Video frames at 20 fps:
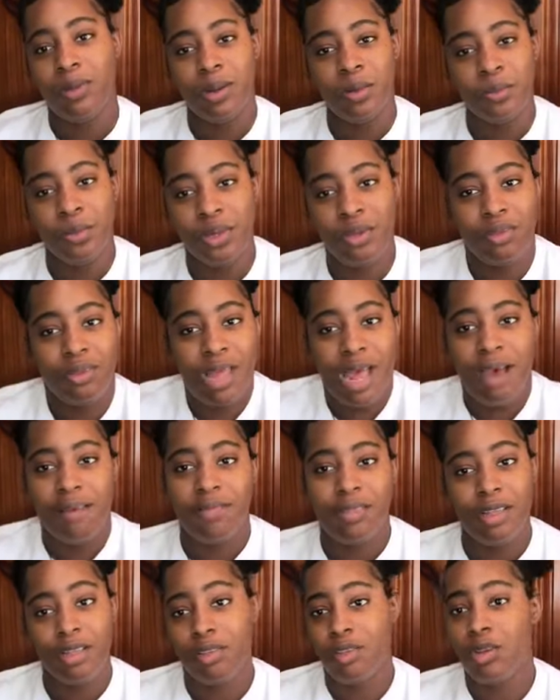we used to have
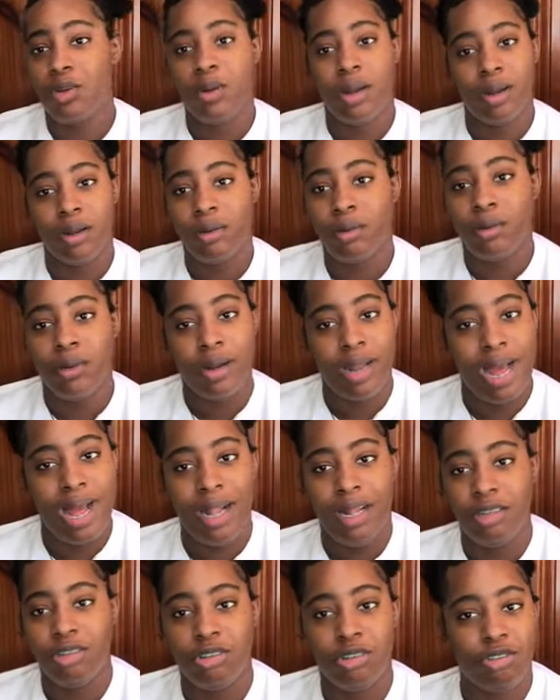things to do on the road,
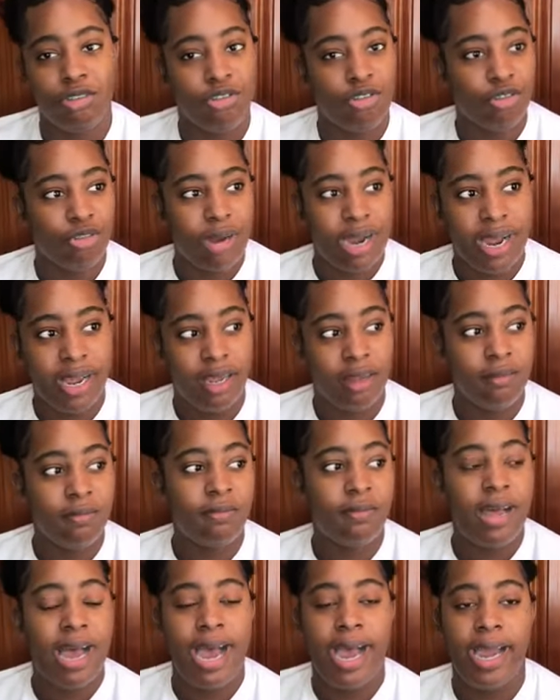I'll just drive,
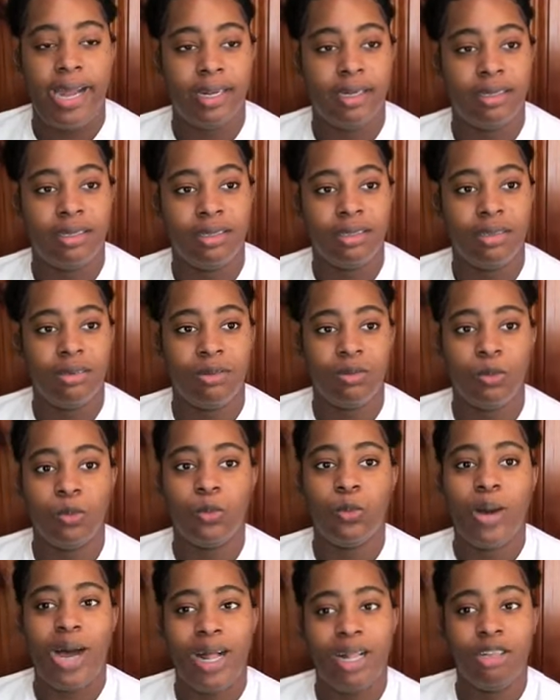and
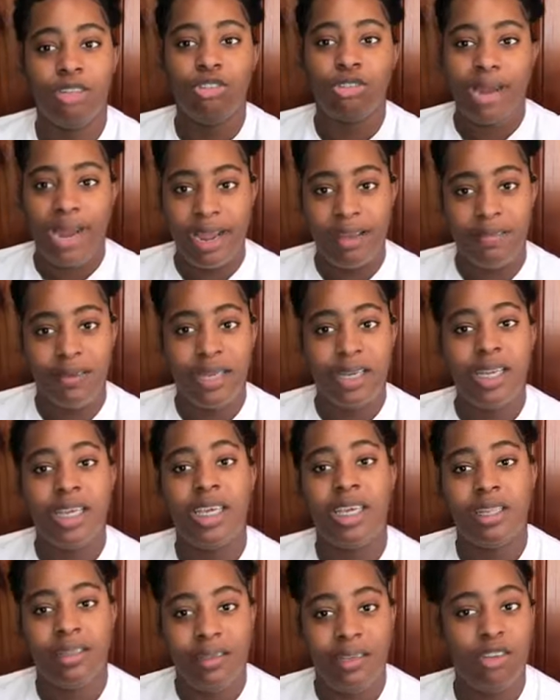while driving
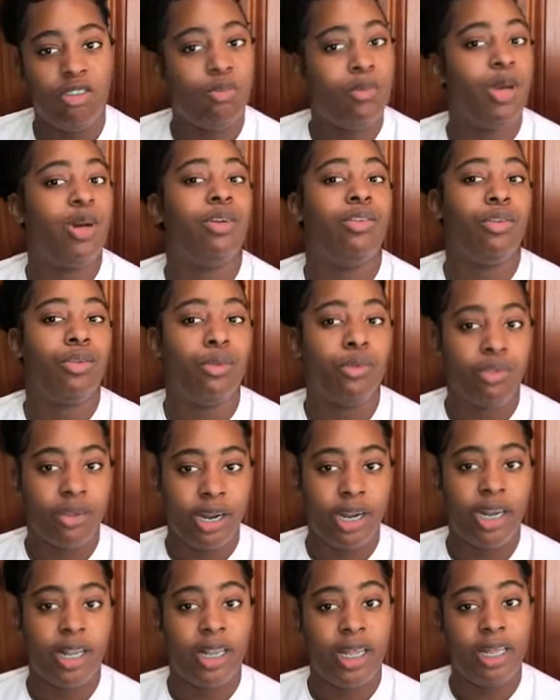he'd teach me how to do
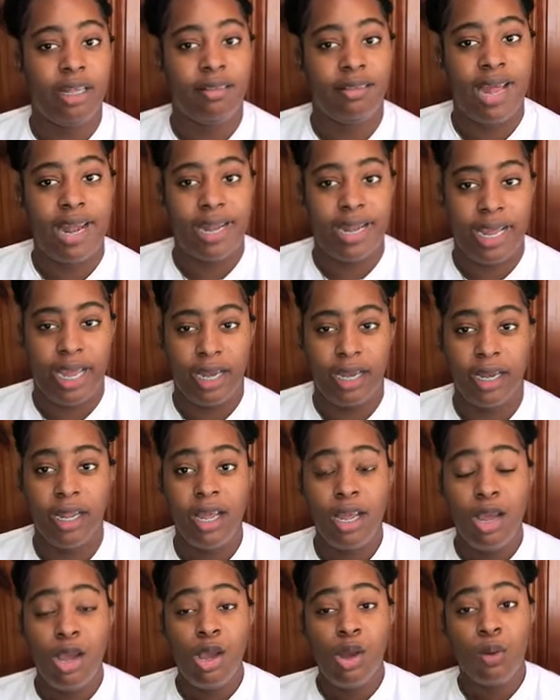certain things. And then
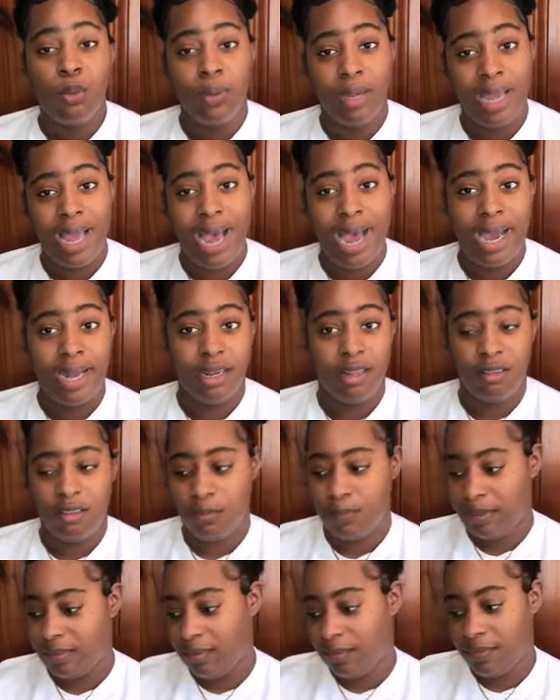we had
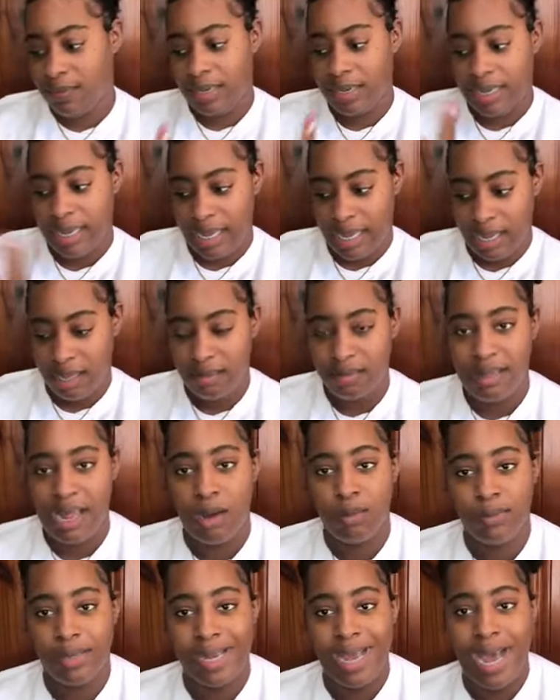specific days that
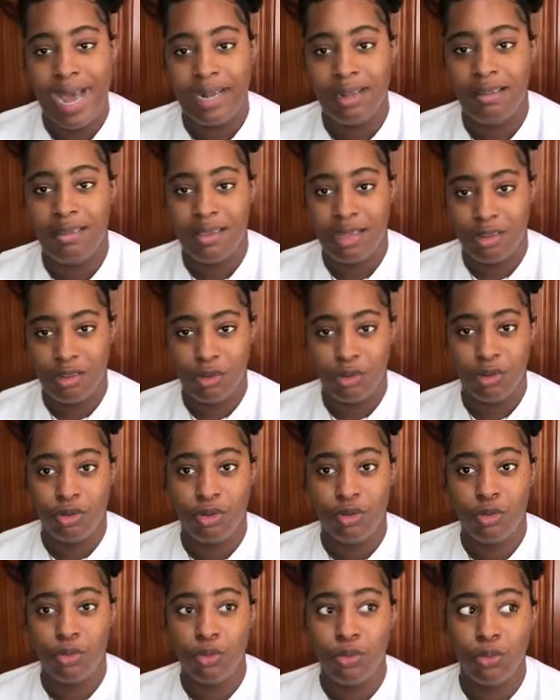we had set out to
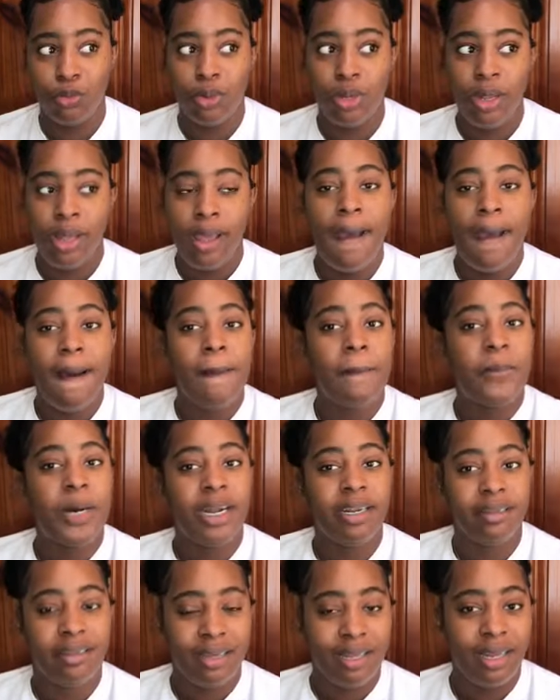do
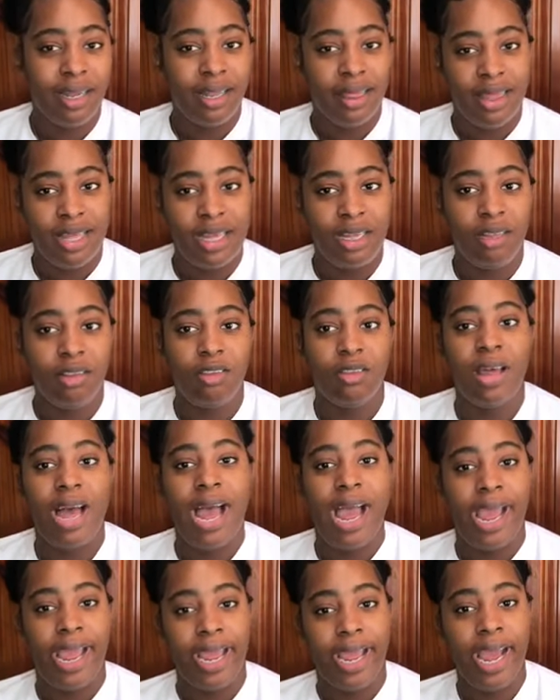particular things, so
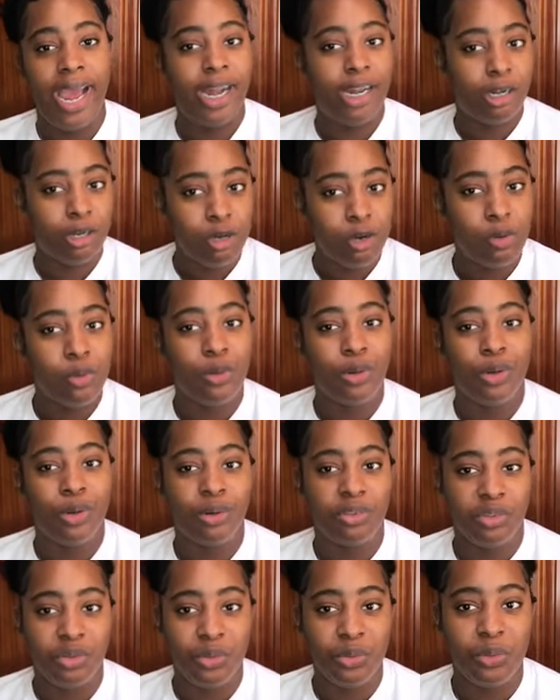I had known how
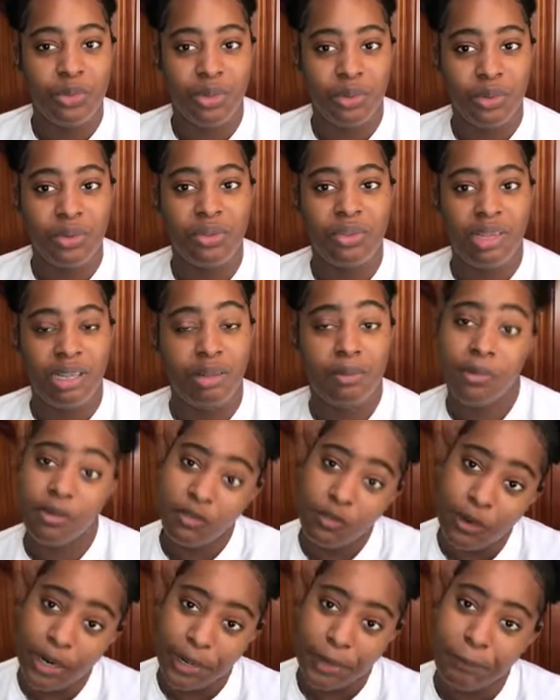to do those things
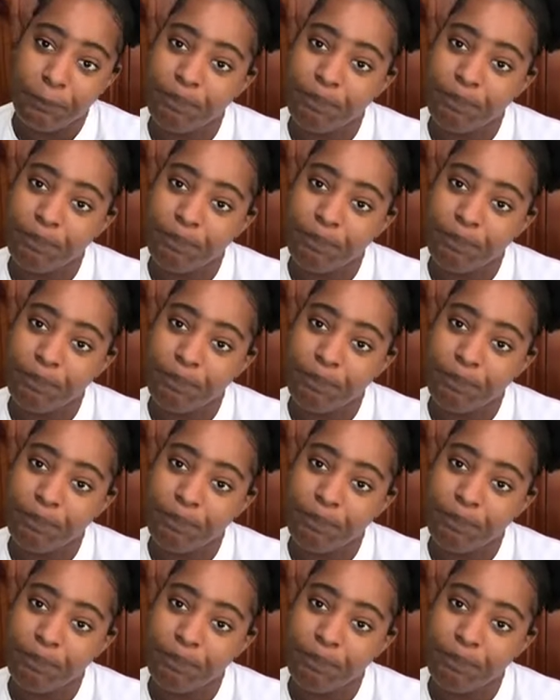before.